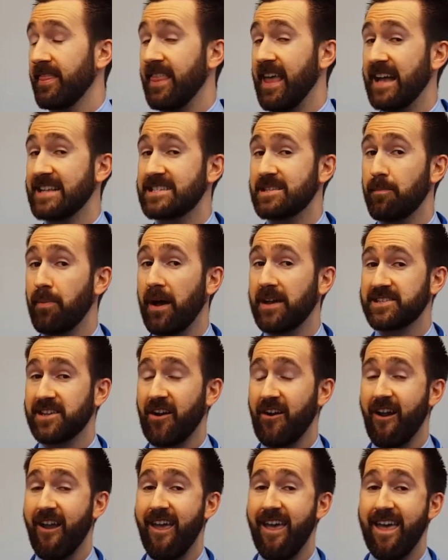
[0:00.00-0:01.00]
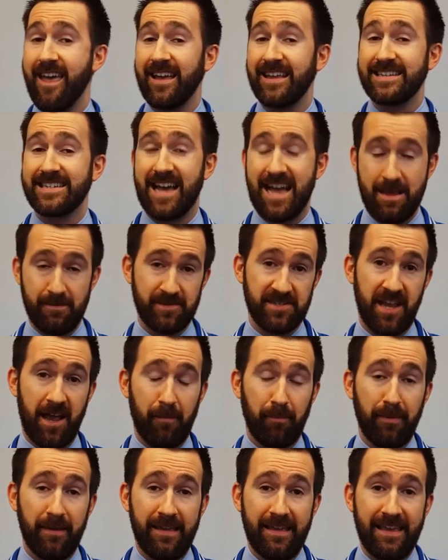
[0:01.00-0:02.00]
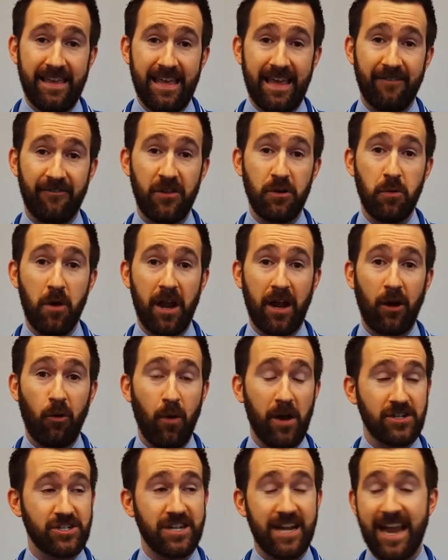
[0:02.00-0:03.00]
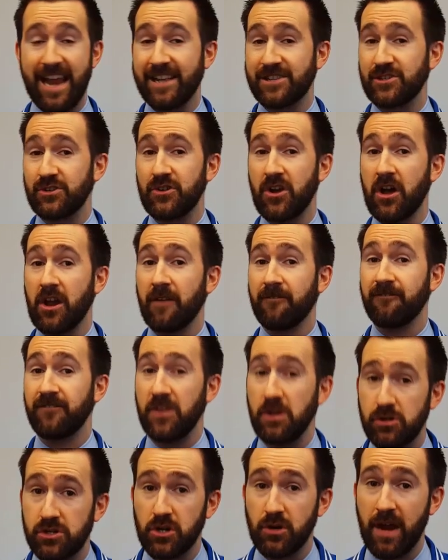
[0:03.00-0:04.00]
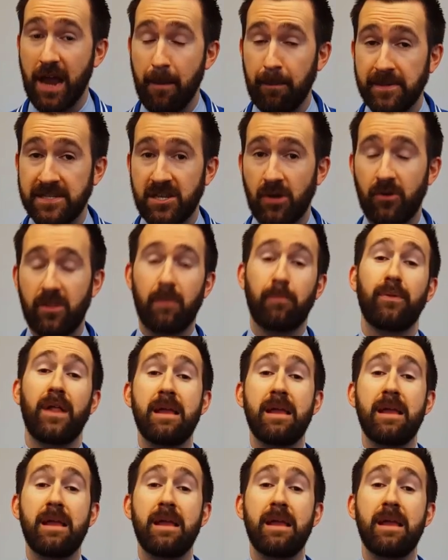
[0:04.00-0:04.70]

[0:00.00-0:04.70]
That's the buzzer. Time's up. If you want a question answered on a future episode of The